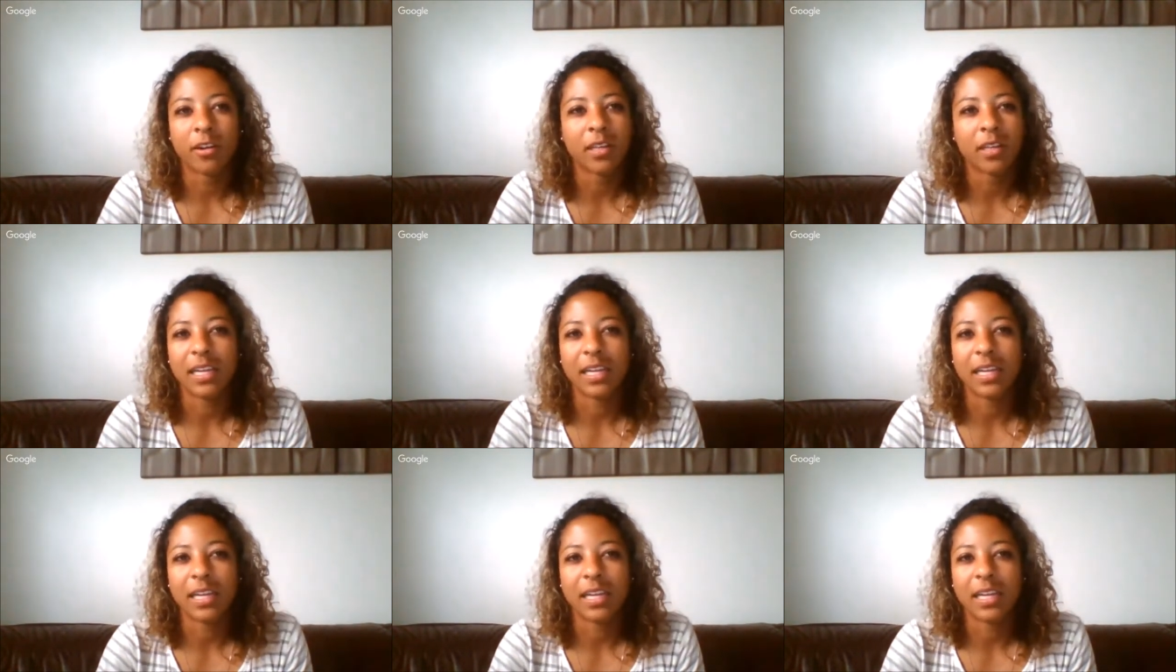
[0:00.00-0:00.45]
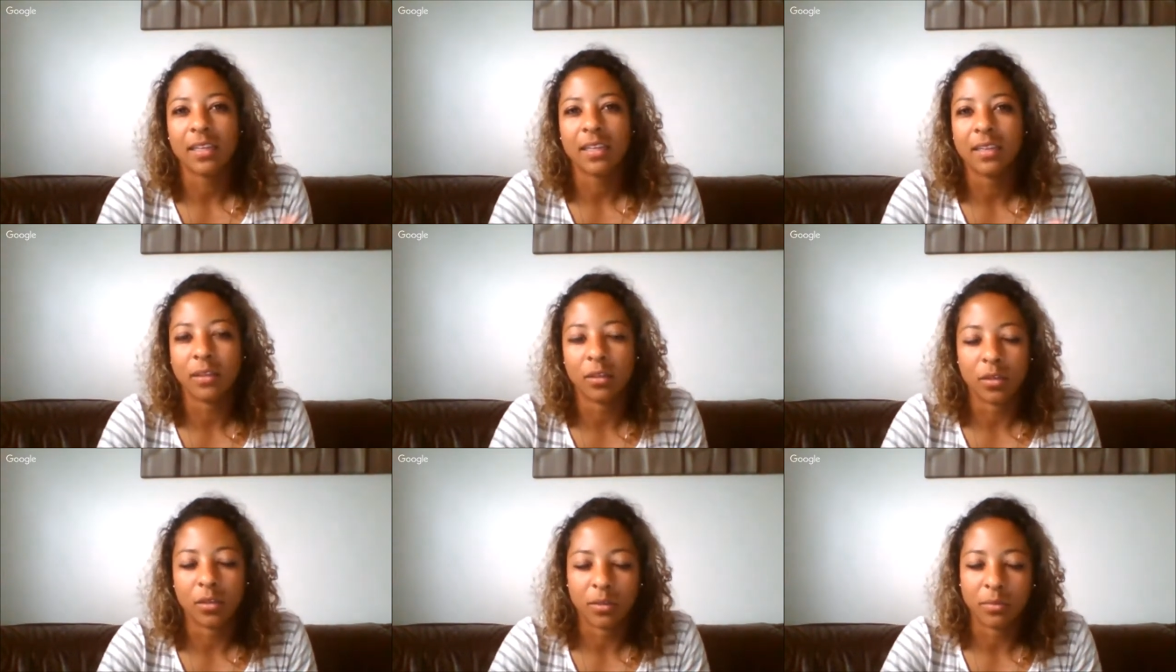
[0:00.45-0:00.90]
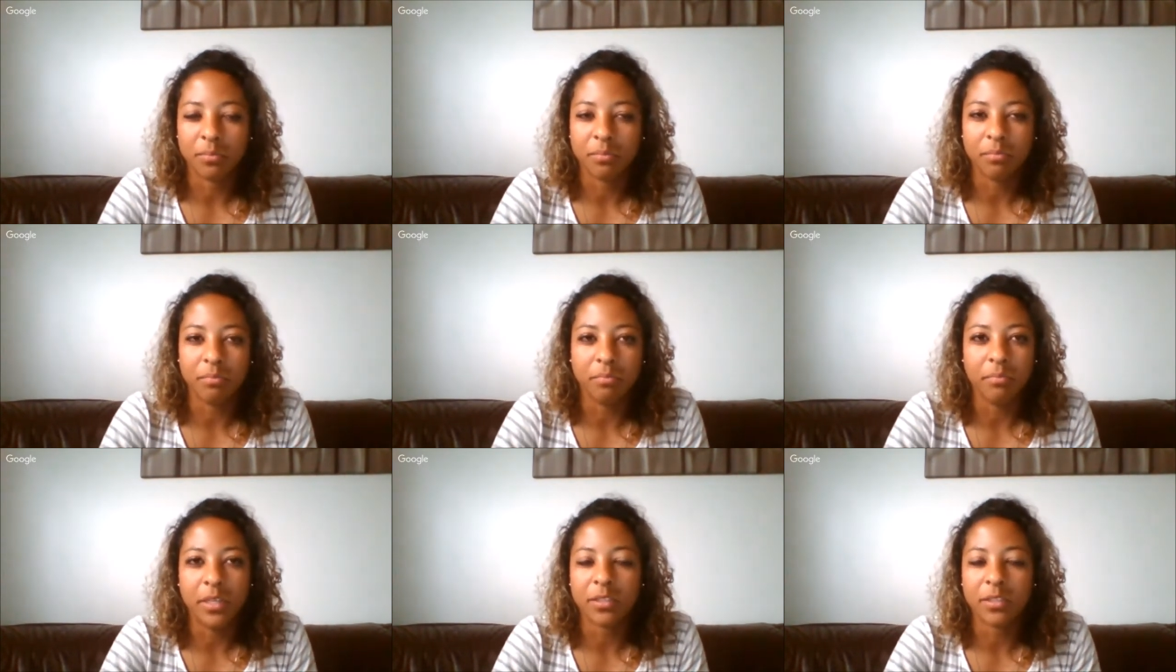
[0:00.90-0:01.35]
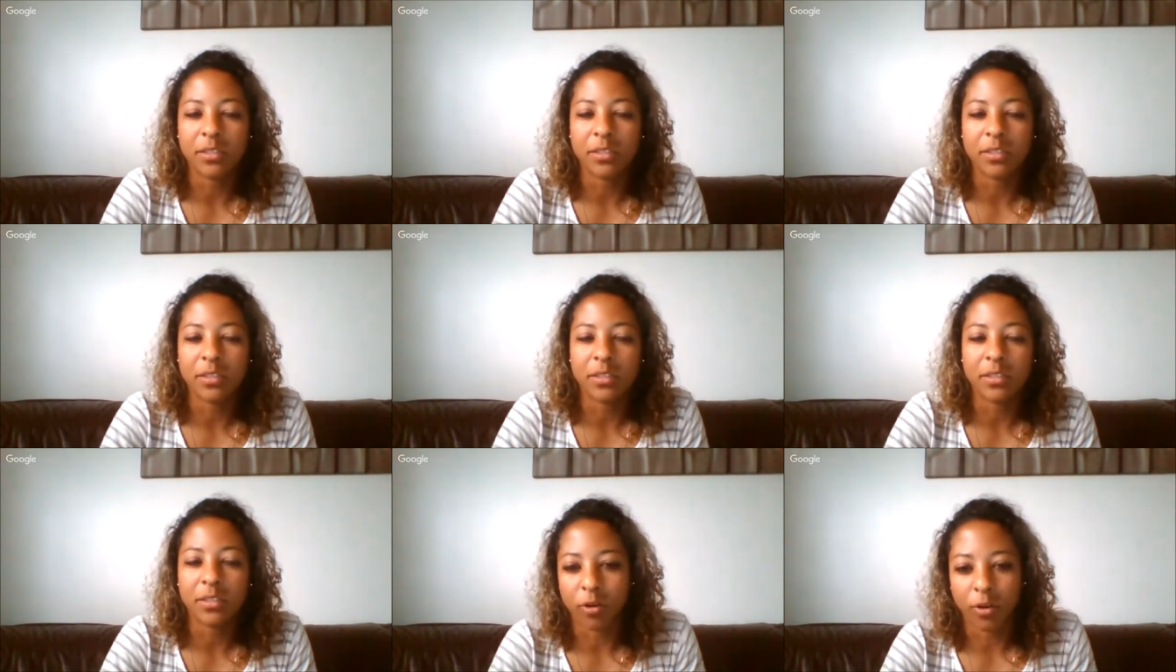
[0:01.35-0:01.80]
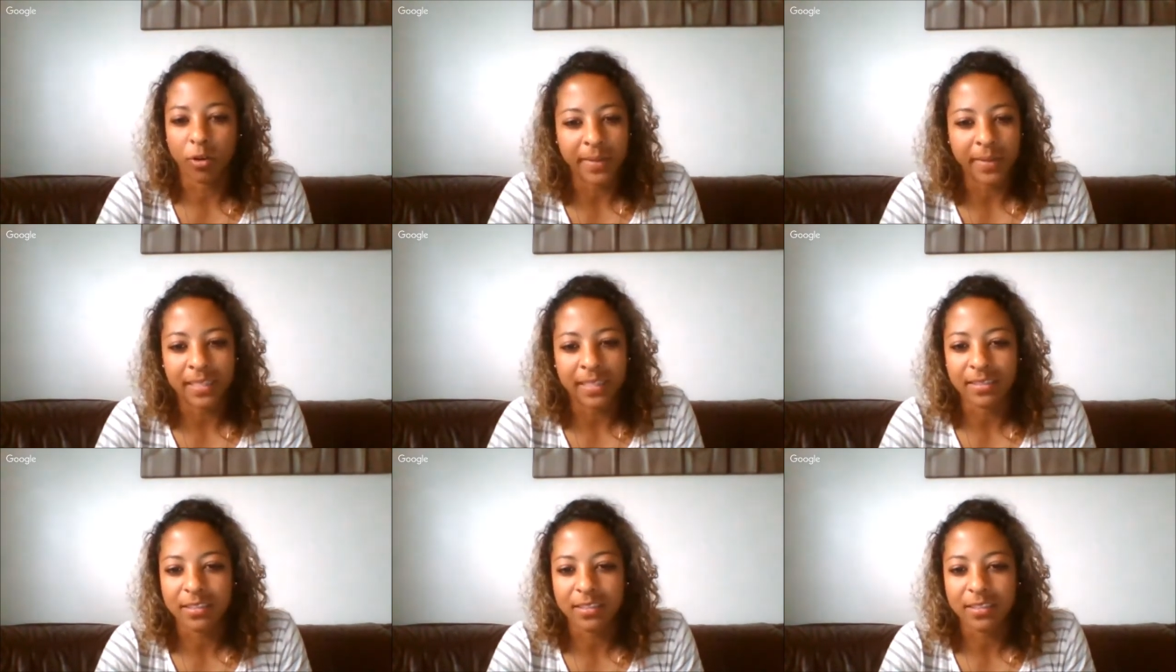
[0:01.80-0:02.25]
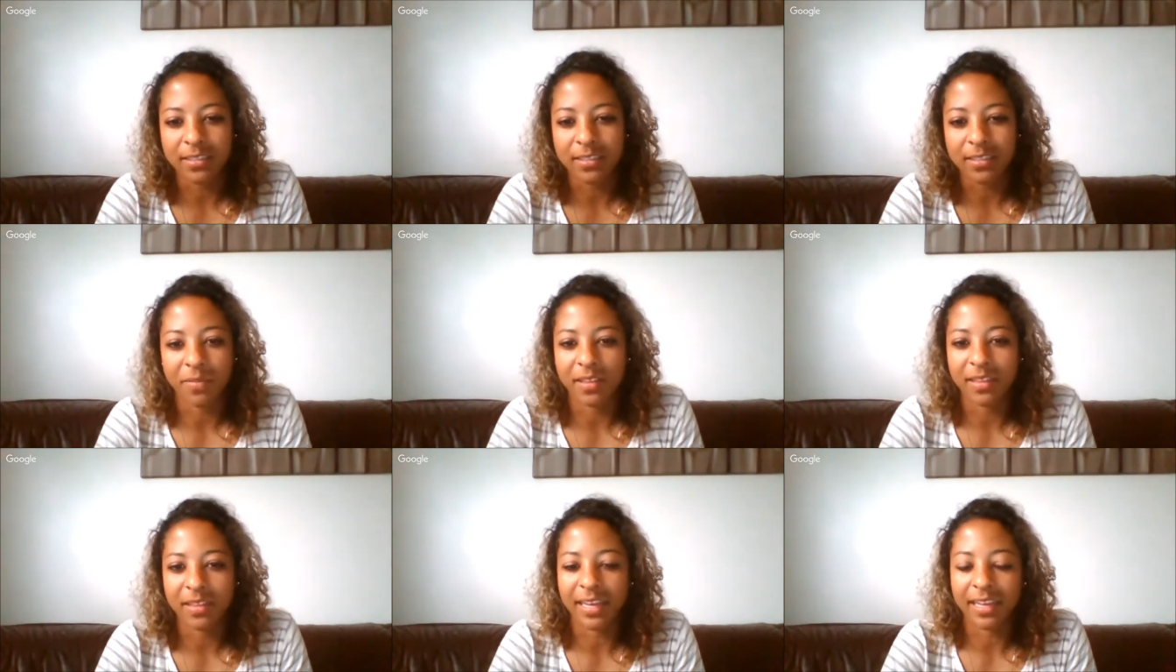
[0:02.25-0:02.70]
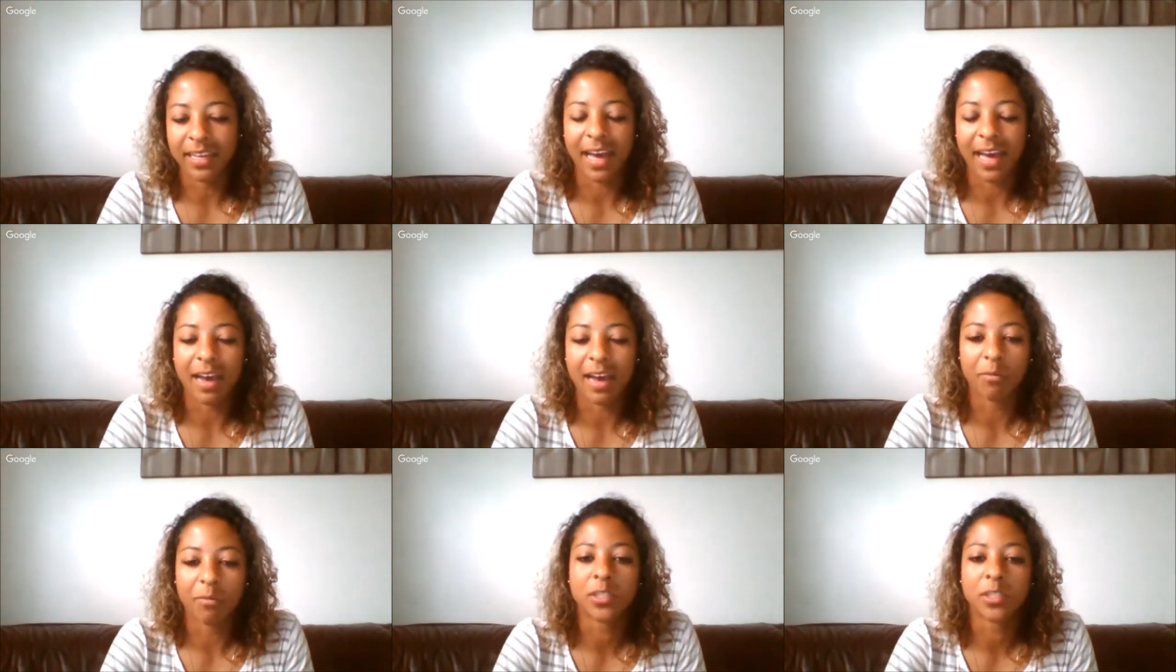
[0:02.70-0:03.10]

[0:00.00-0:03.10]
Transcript: It was like a little musical performance or something like that.